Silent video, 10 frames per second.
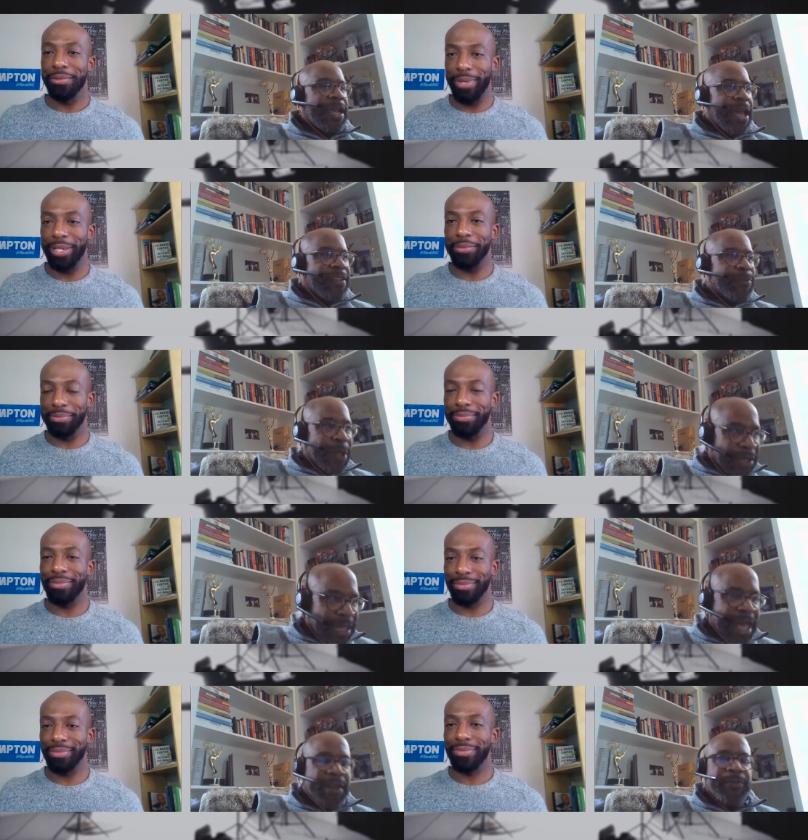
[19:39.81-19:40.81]
Speaker 1: Right. I spend a
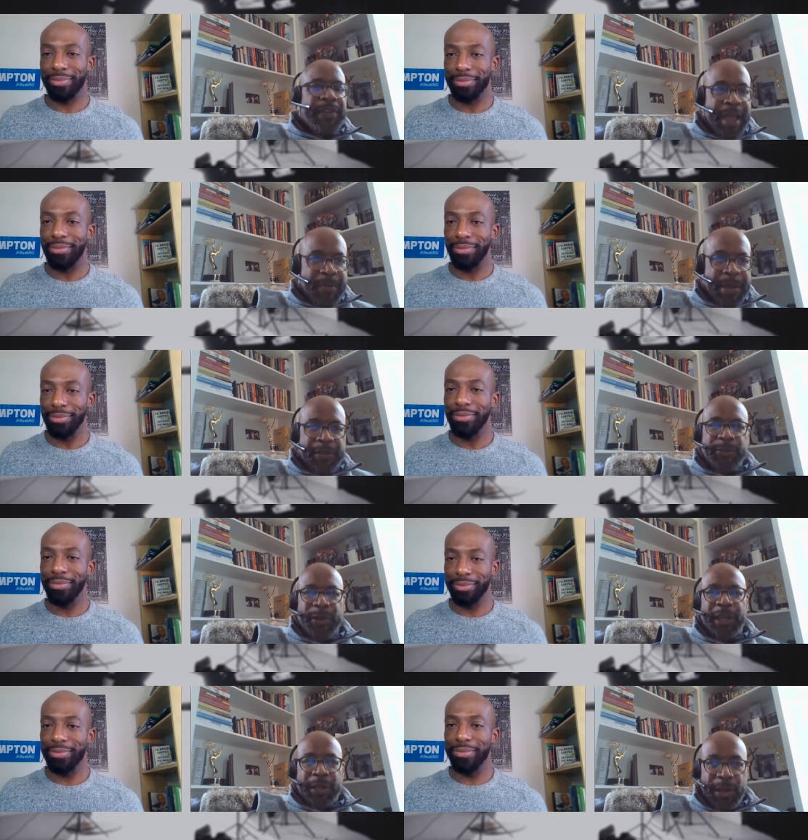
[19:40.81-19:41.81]
lot of time
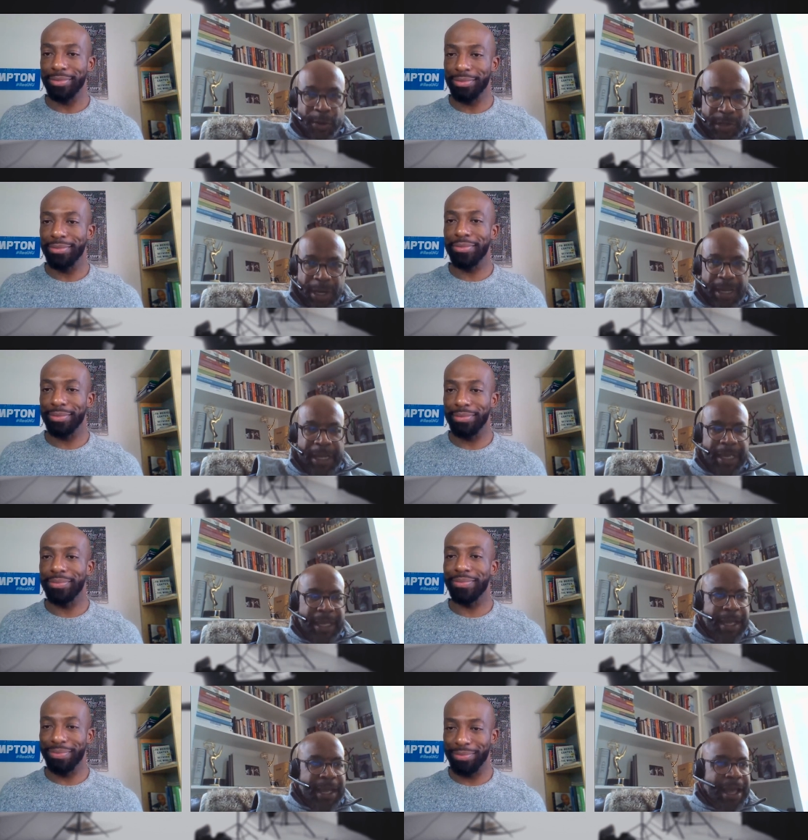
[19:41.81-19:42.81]
mentoring and coaching.
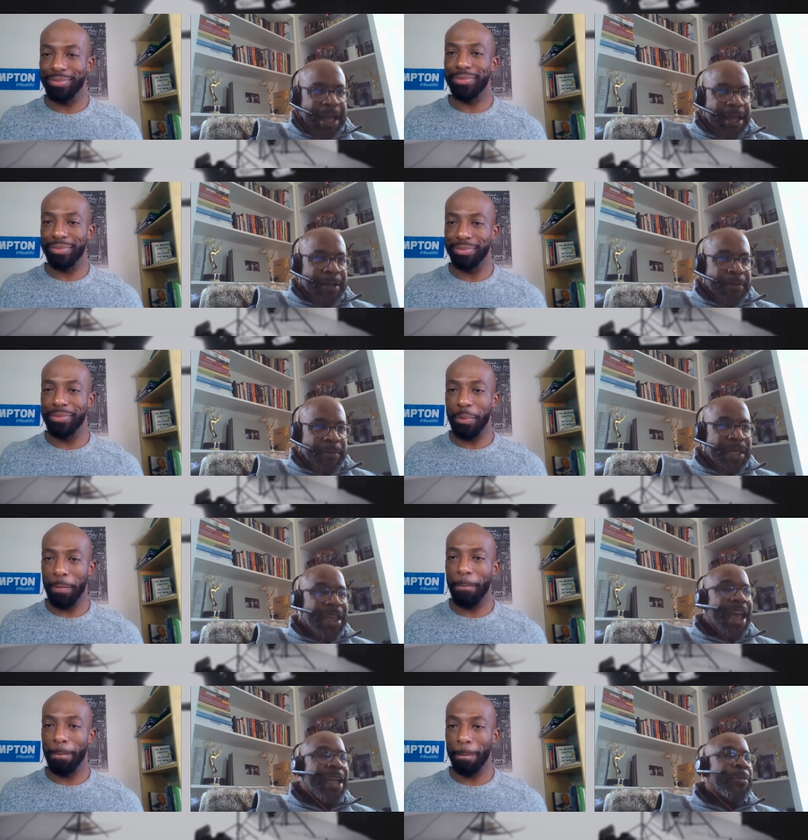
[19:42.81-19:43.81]
Um,
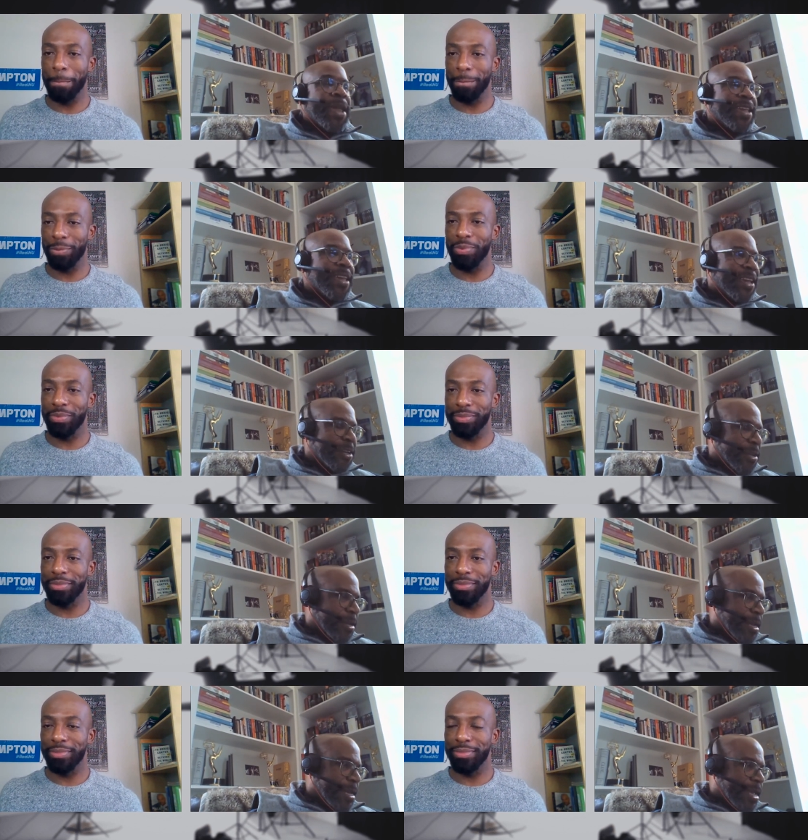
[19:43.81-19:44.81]
I make it
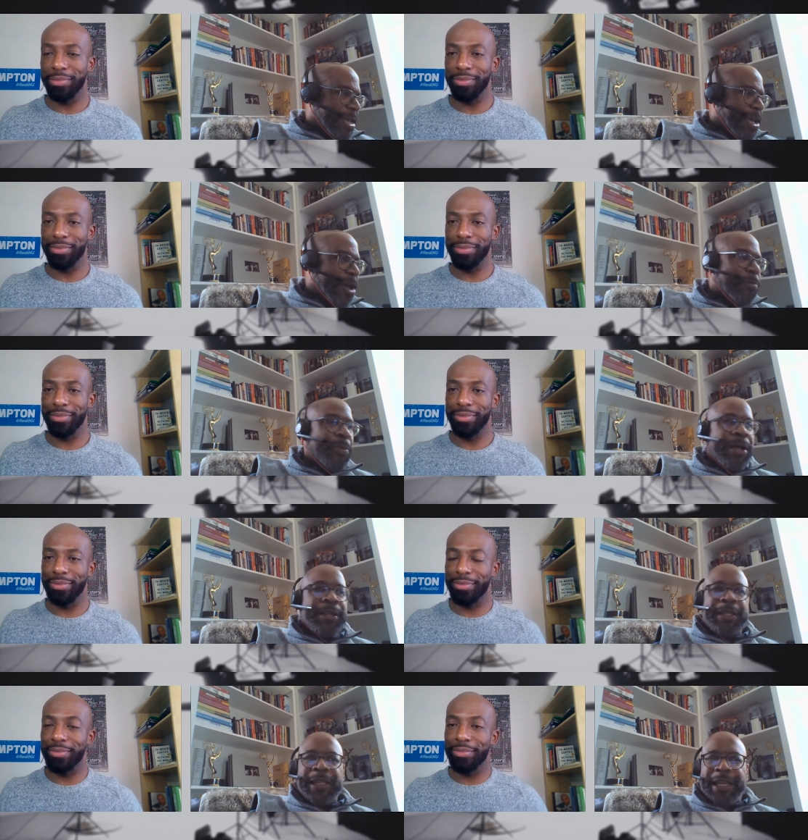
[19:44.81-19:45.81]

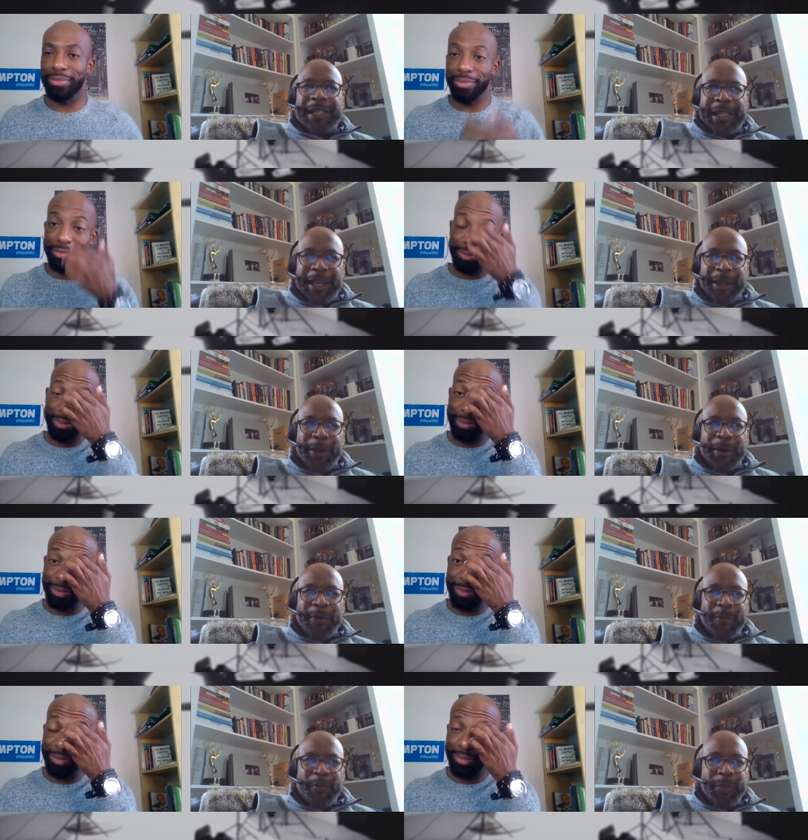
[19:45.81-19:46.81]
abundantly
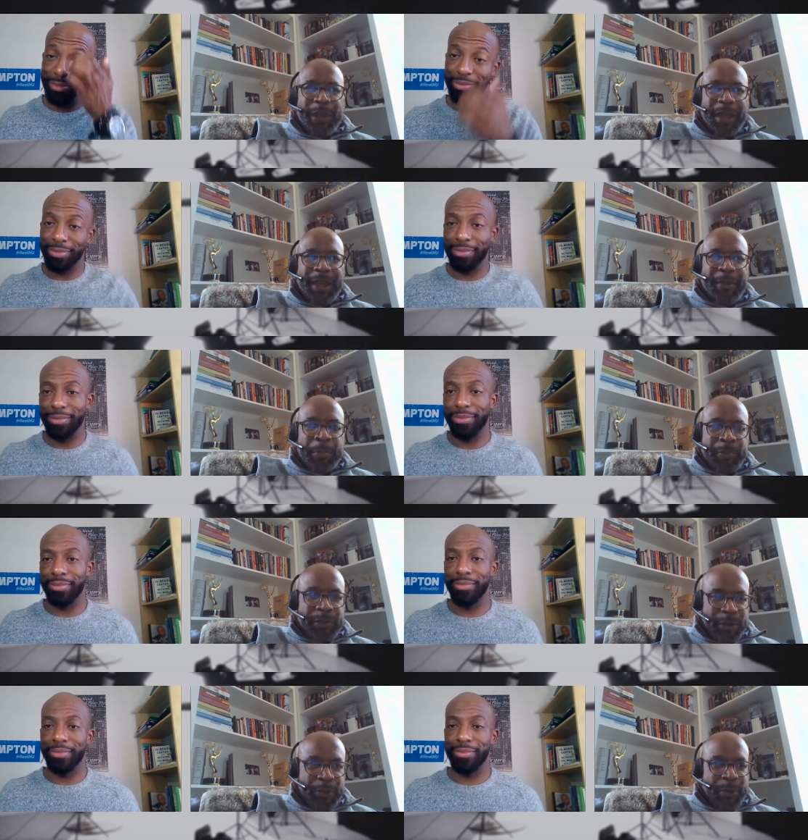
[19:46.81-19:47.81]
clear um,
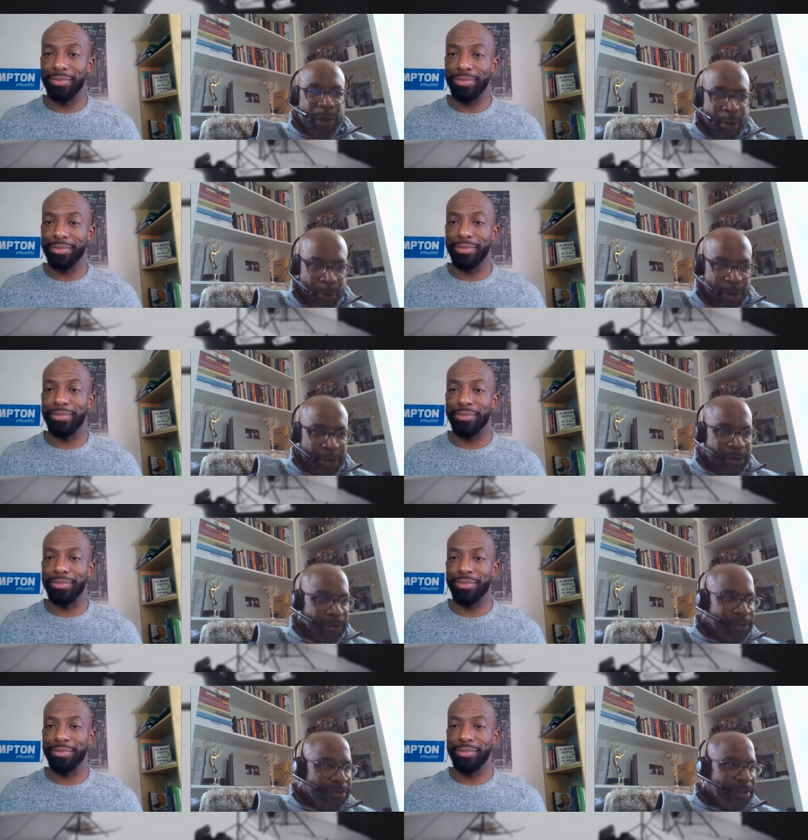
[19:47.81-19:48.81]
to
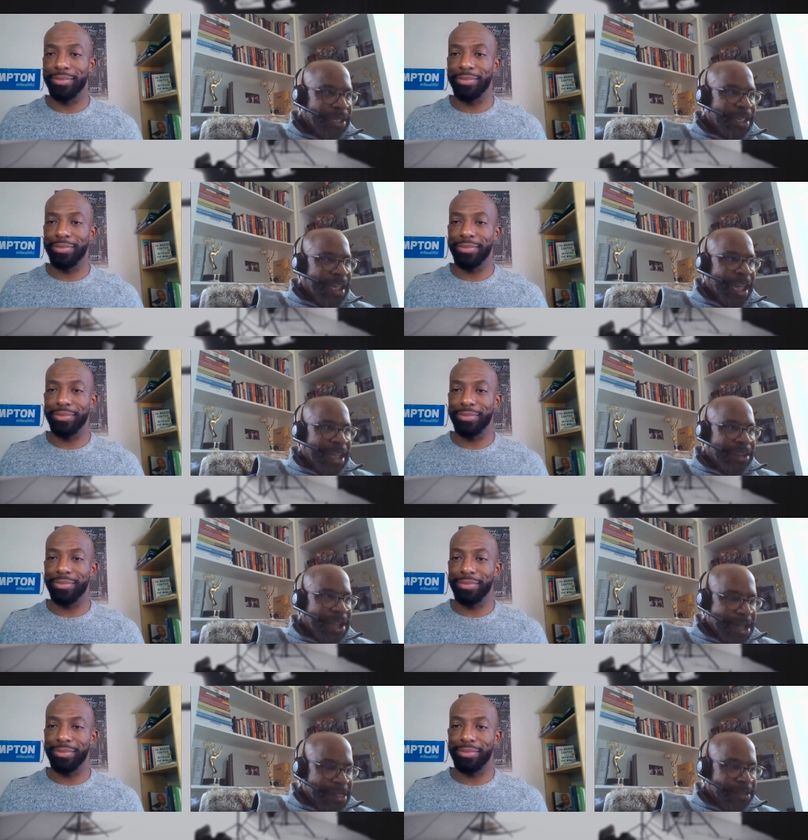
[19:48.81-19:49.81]
coworkers and
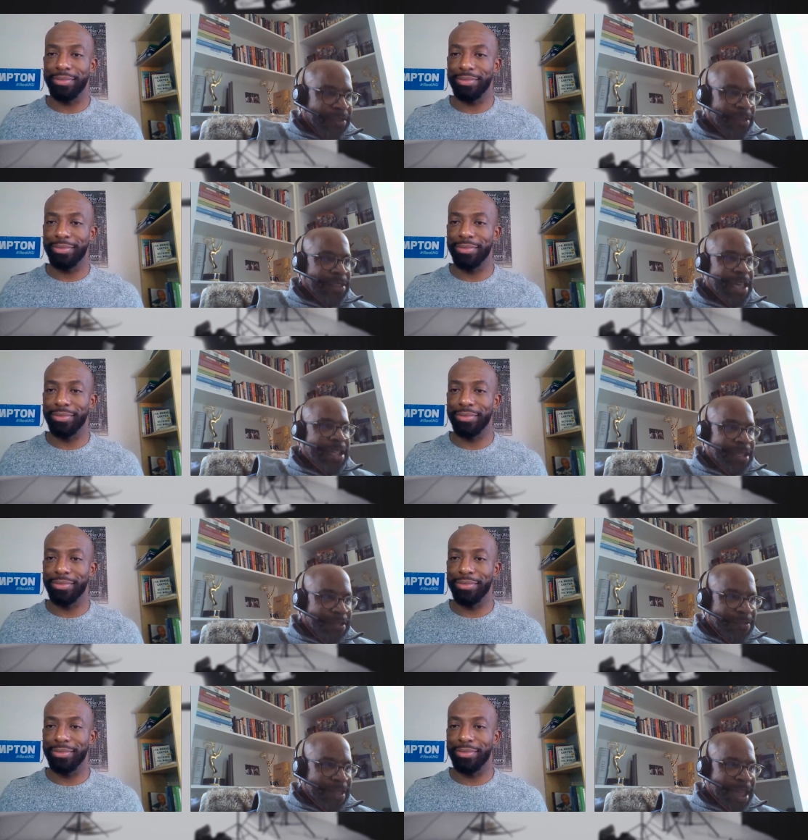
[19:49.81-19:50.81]
colleagues
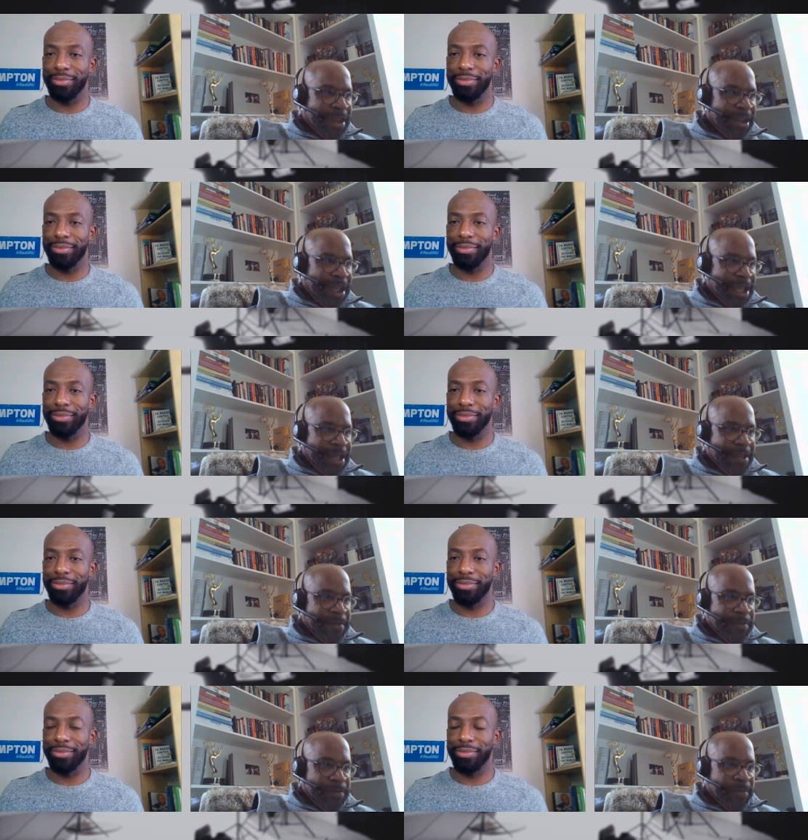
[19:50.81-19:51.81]
alike that
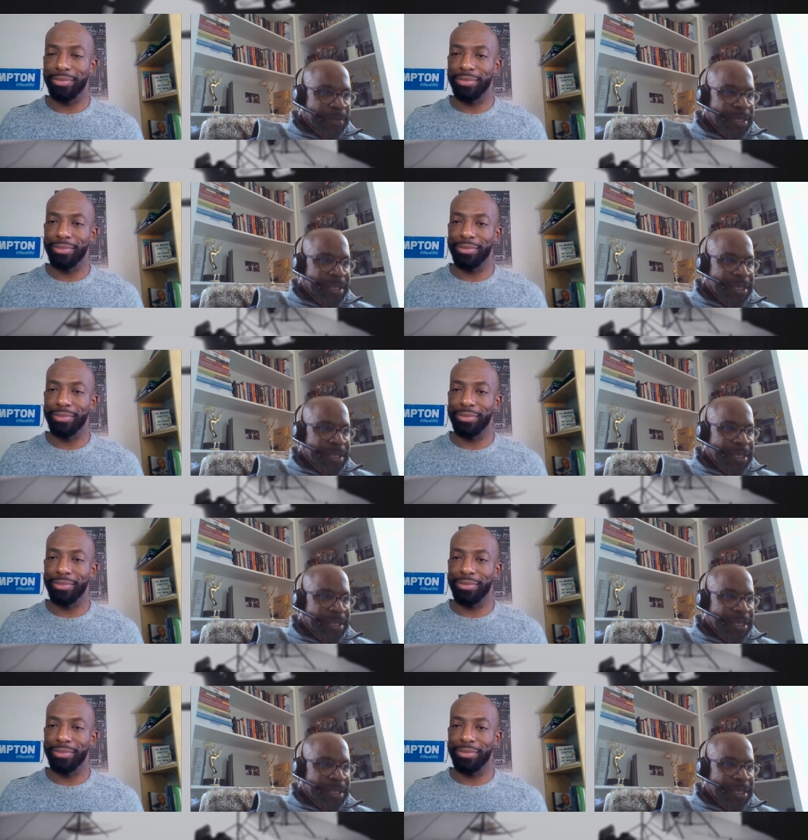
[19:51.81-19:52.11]
um,